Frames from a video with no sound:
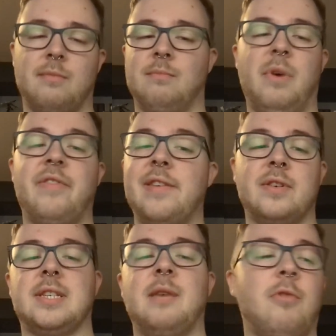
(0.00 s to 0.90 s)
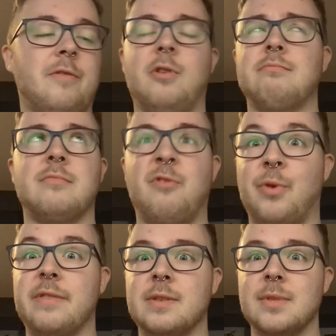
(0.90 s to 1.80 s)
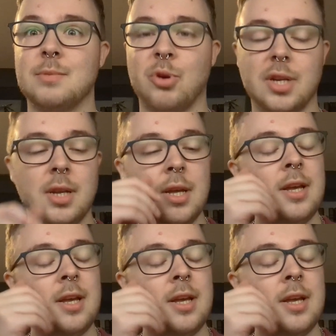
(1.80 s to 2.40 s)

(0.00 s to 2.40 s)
my favourite saber. I've got 3 of them at this point.